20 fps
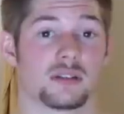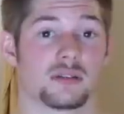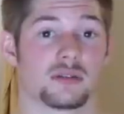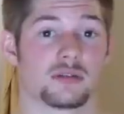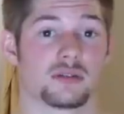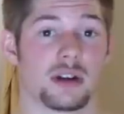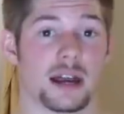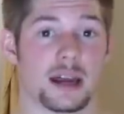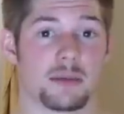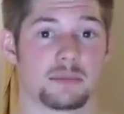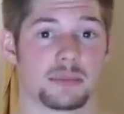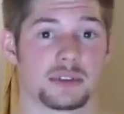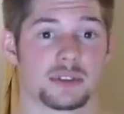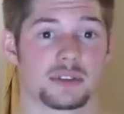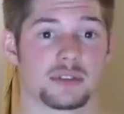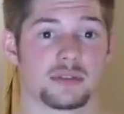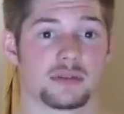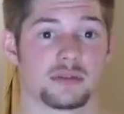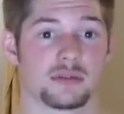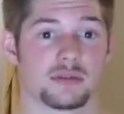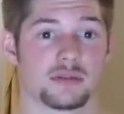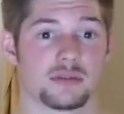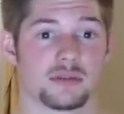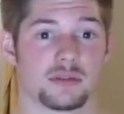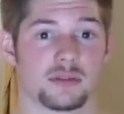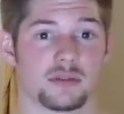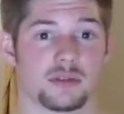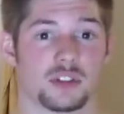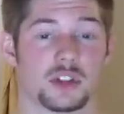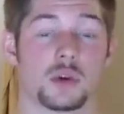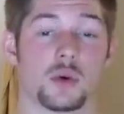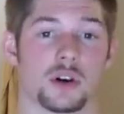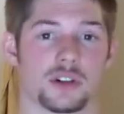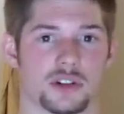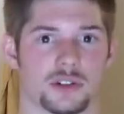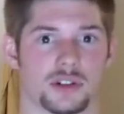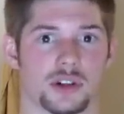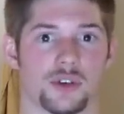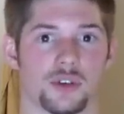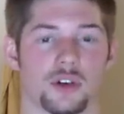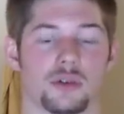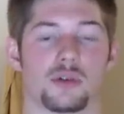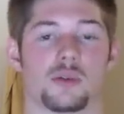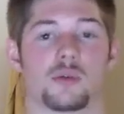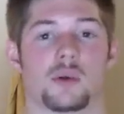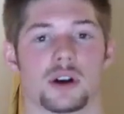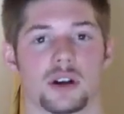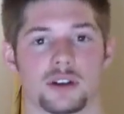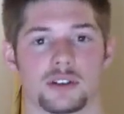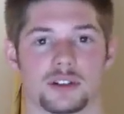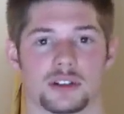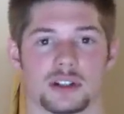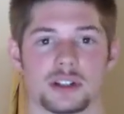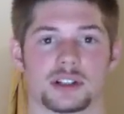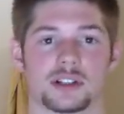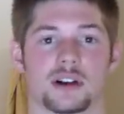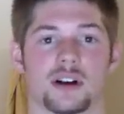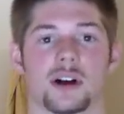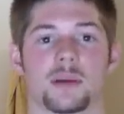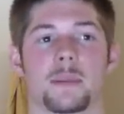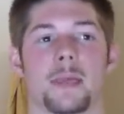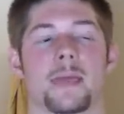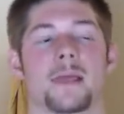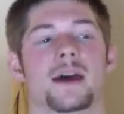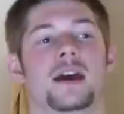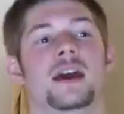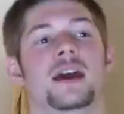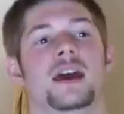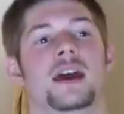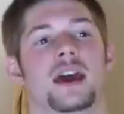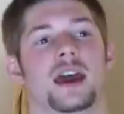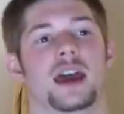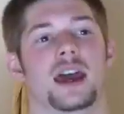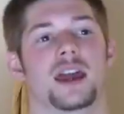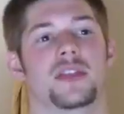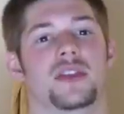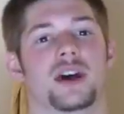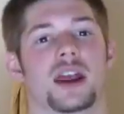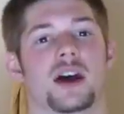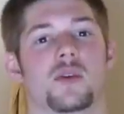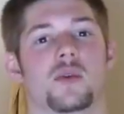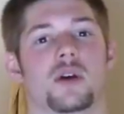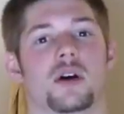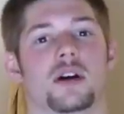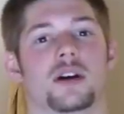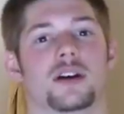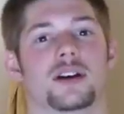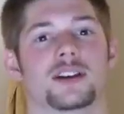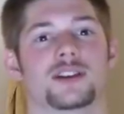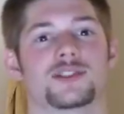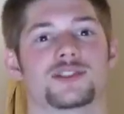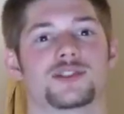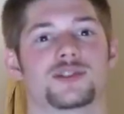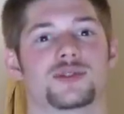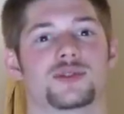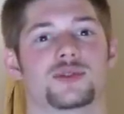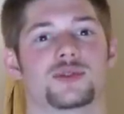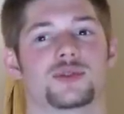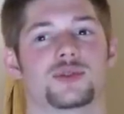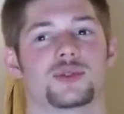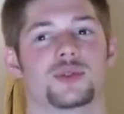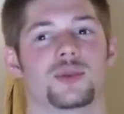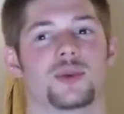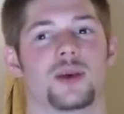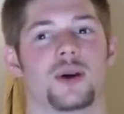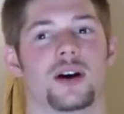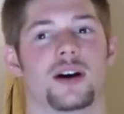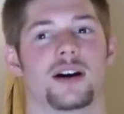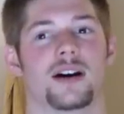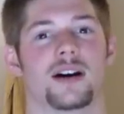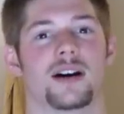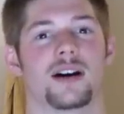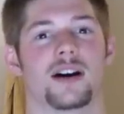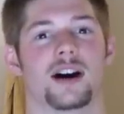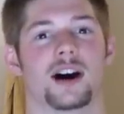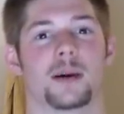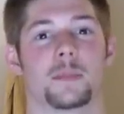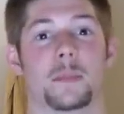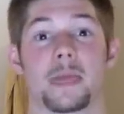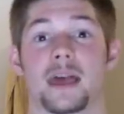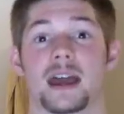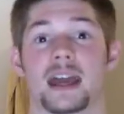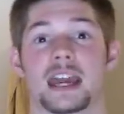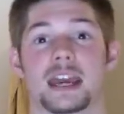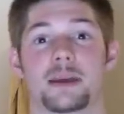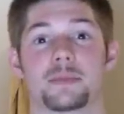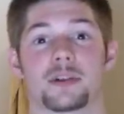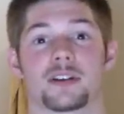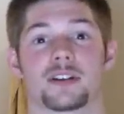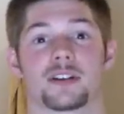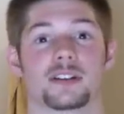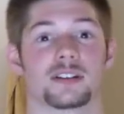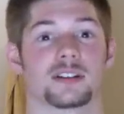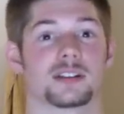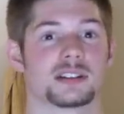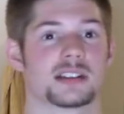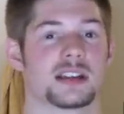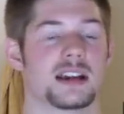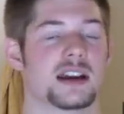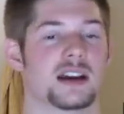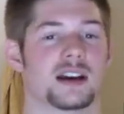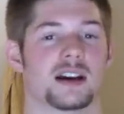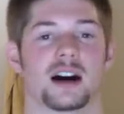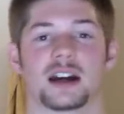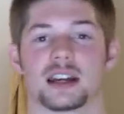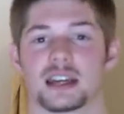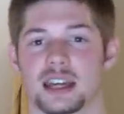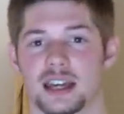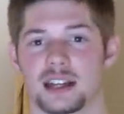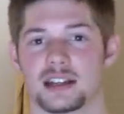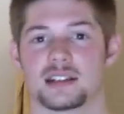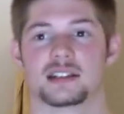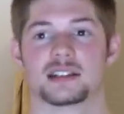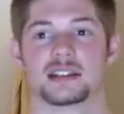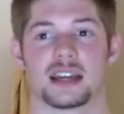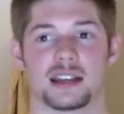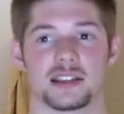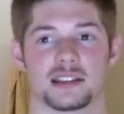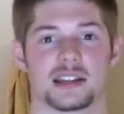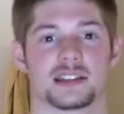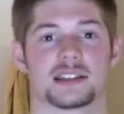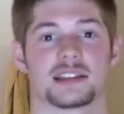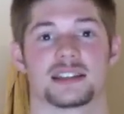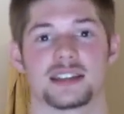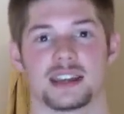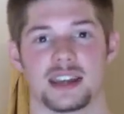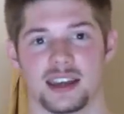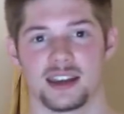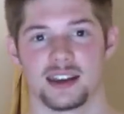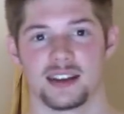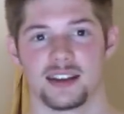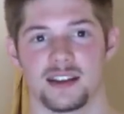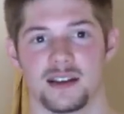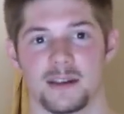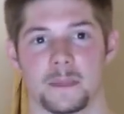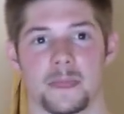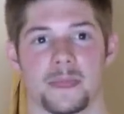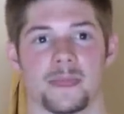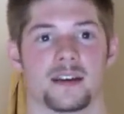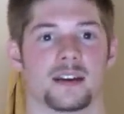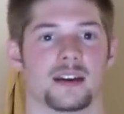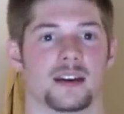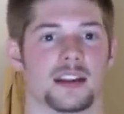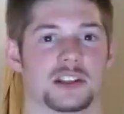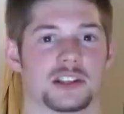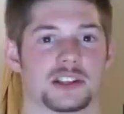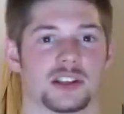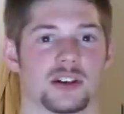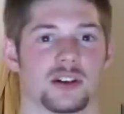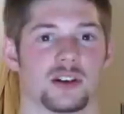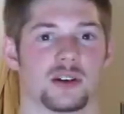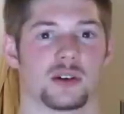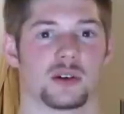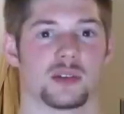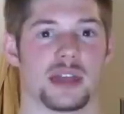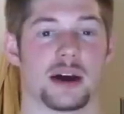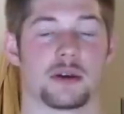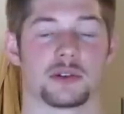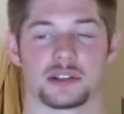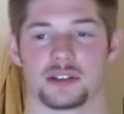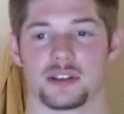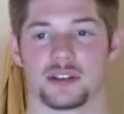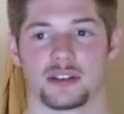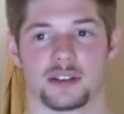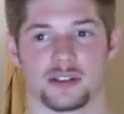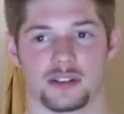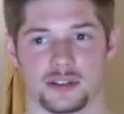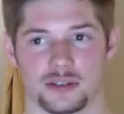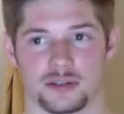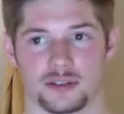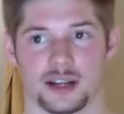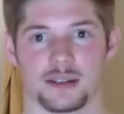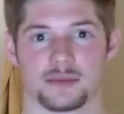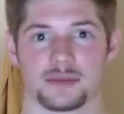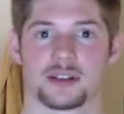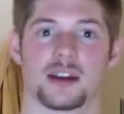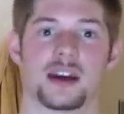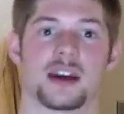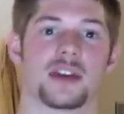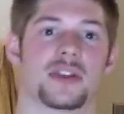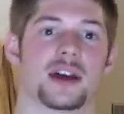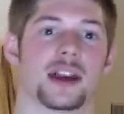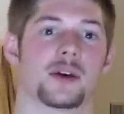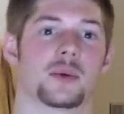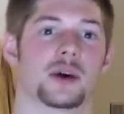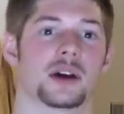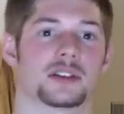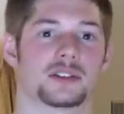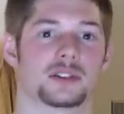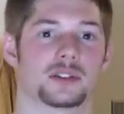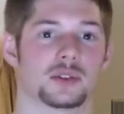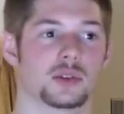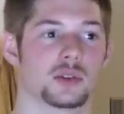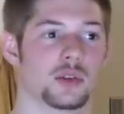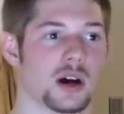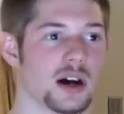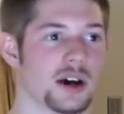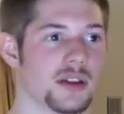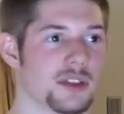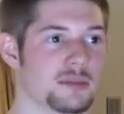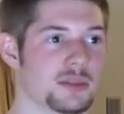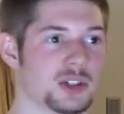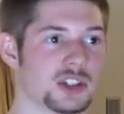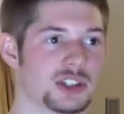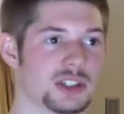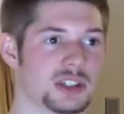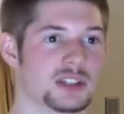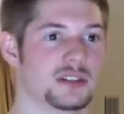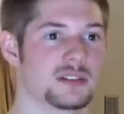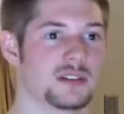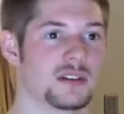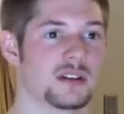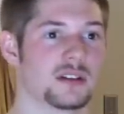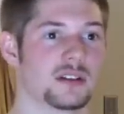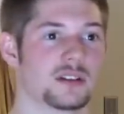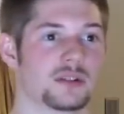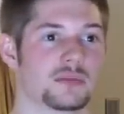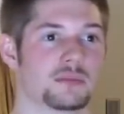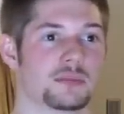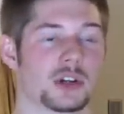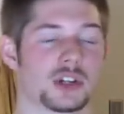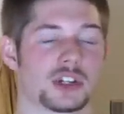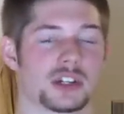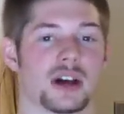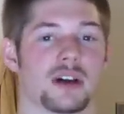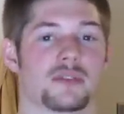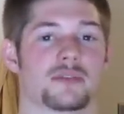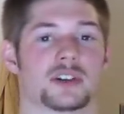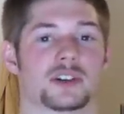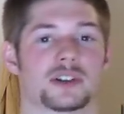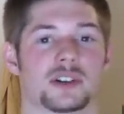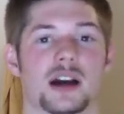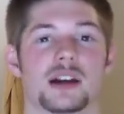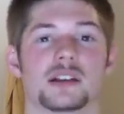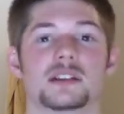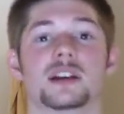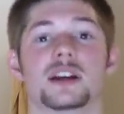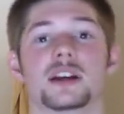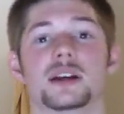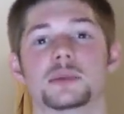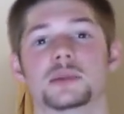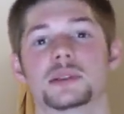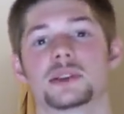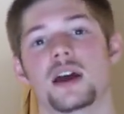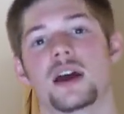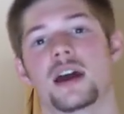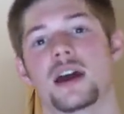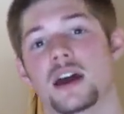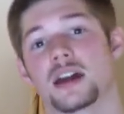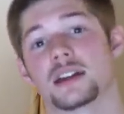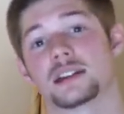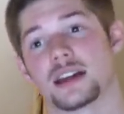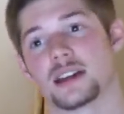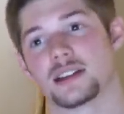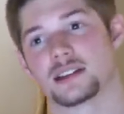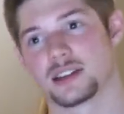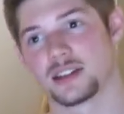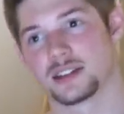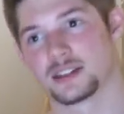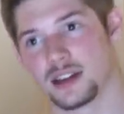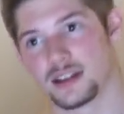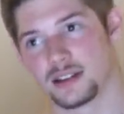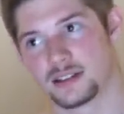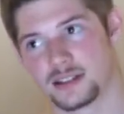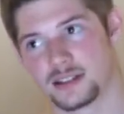reps, 200 total, 100 each arm. And then I went on to hammer curls, again, 10 sets of 10. And so that was another 100 reps. Then I went to the machine pushdown for triceps, 10 sets of